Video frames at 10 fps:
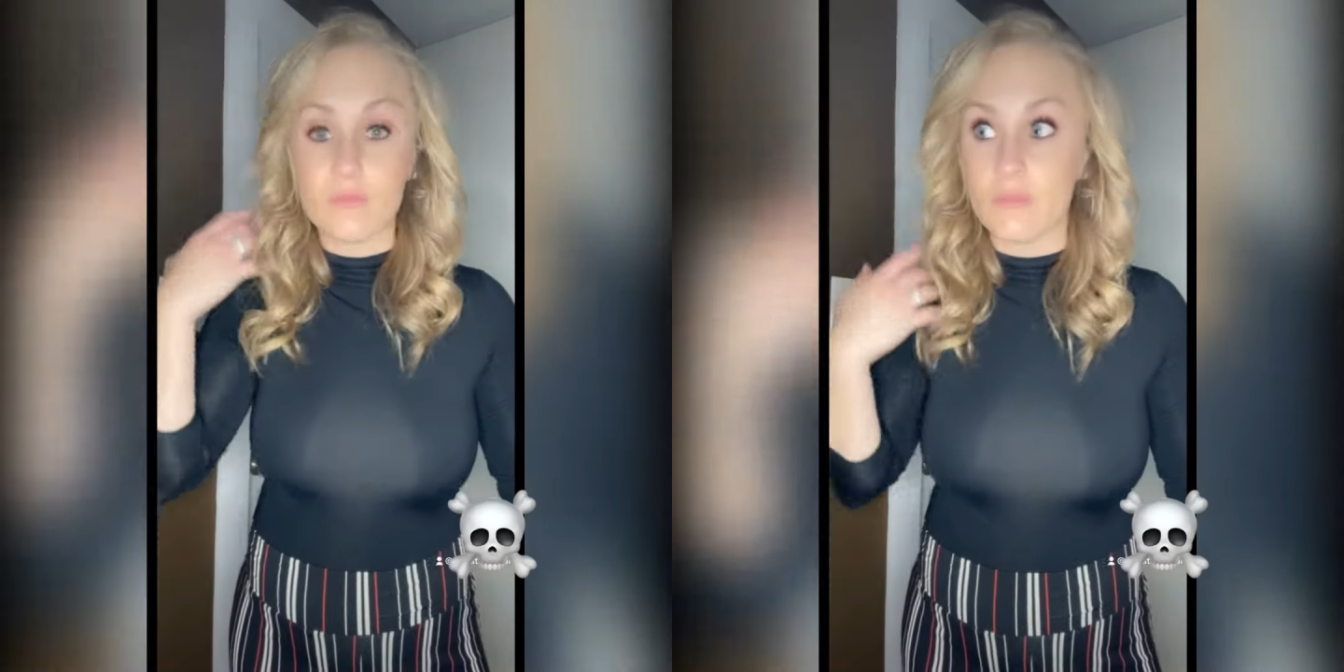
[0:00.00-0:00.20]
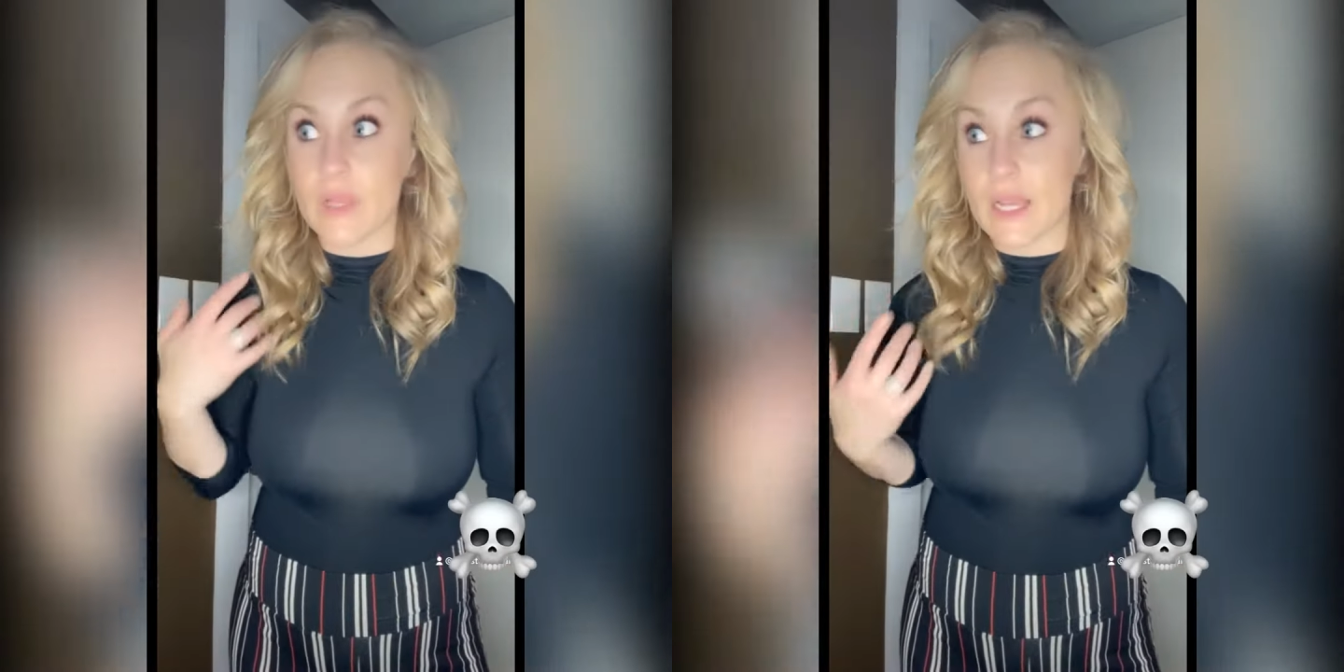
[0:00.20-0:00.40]

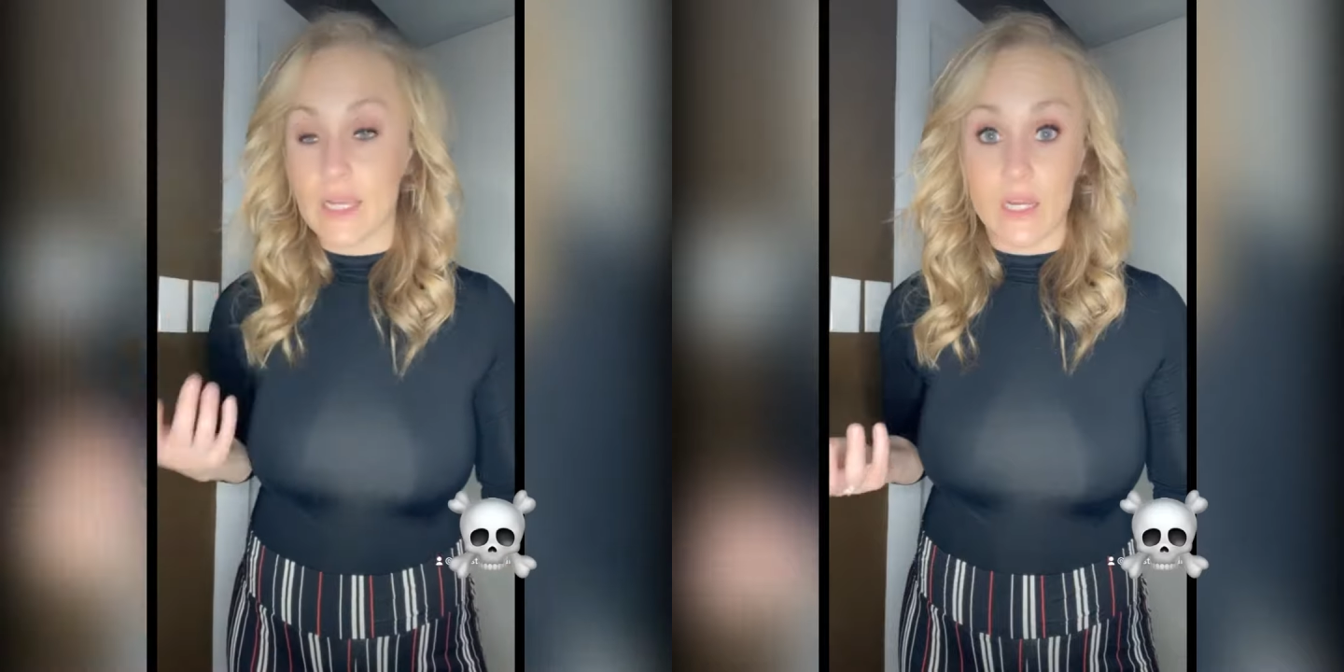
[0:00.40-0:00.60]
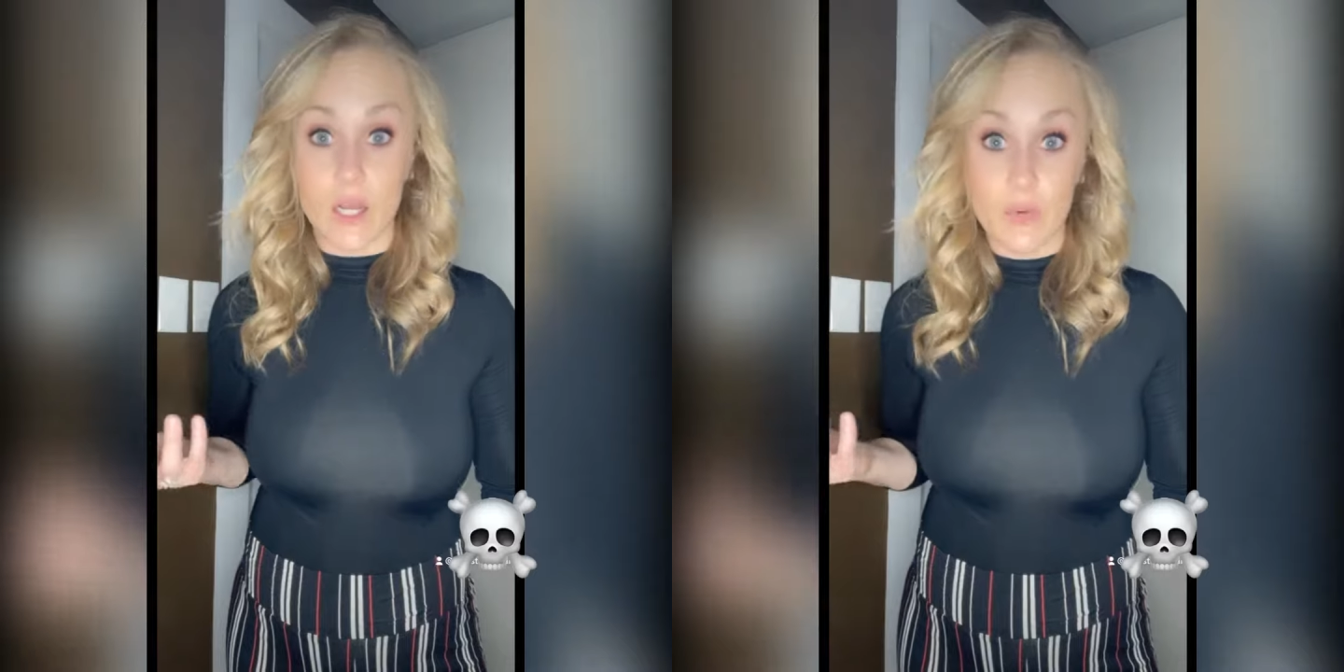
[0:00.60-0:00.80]
planned
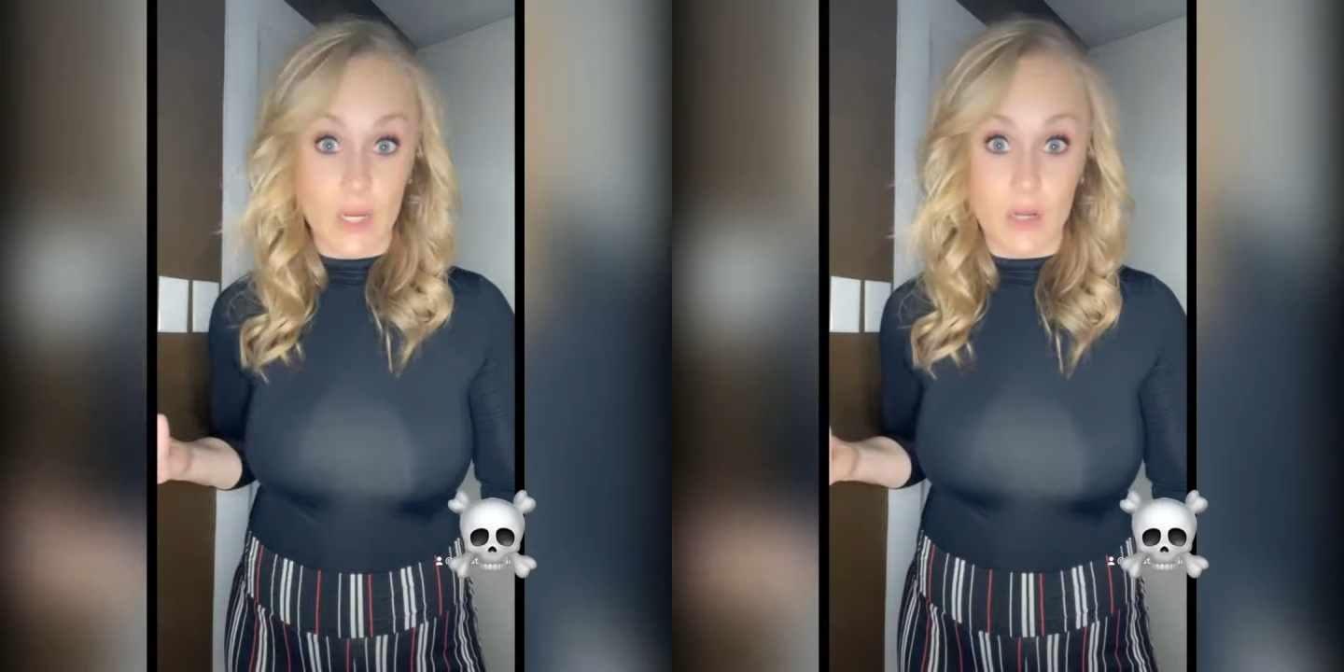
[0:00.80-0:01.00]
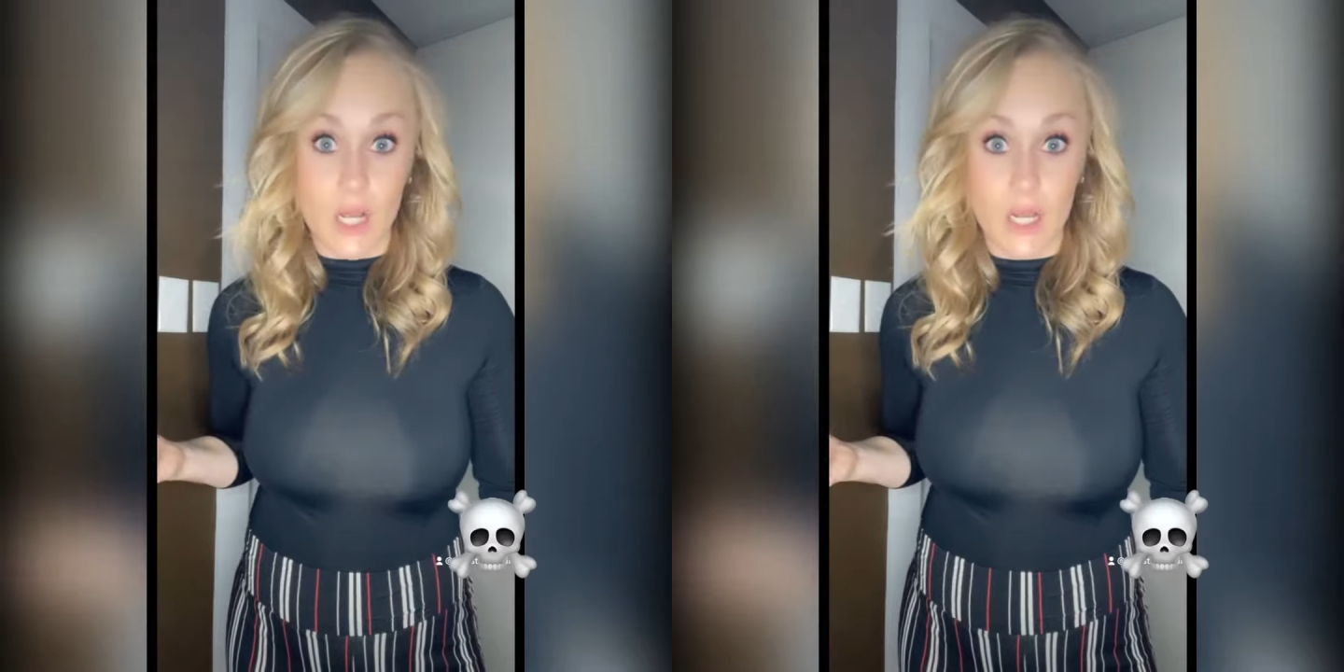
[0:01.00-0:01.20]
on going
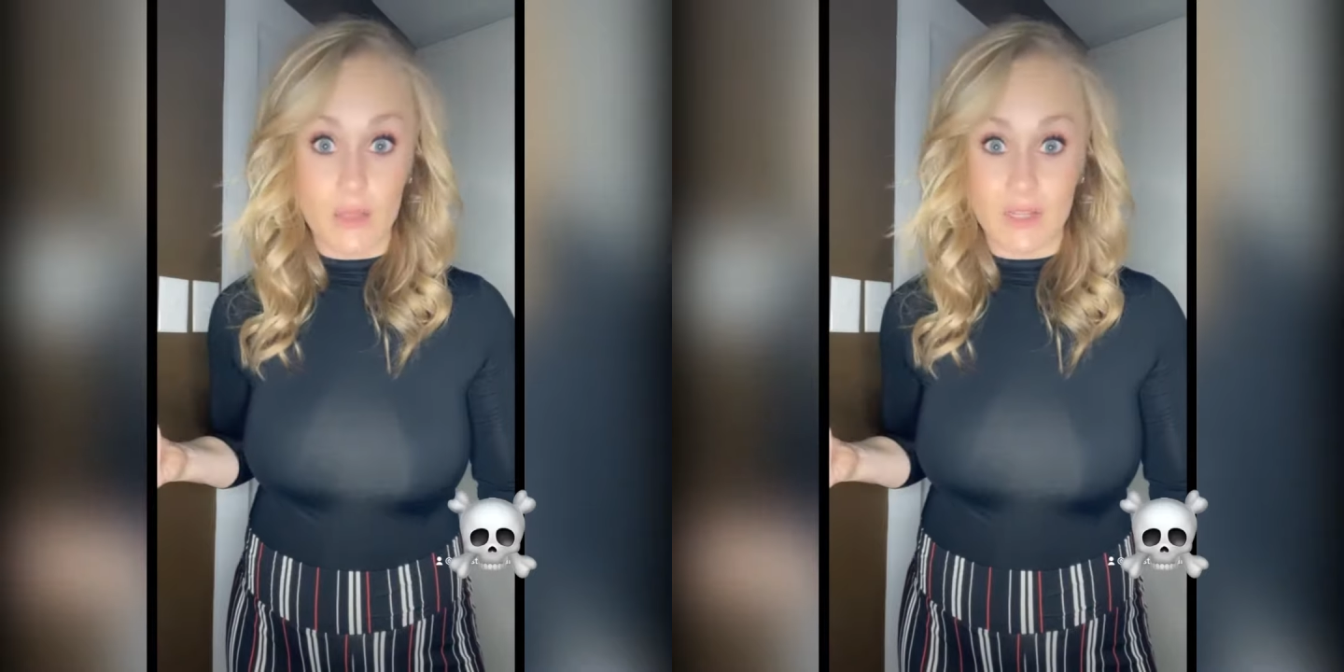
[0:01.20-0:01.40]
or not.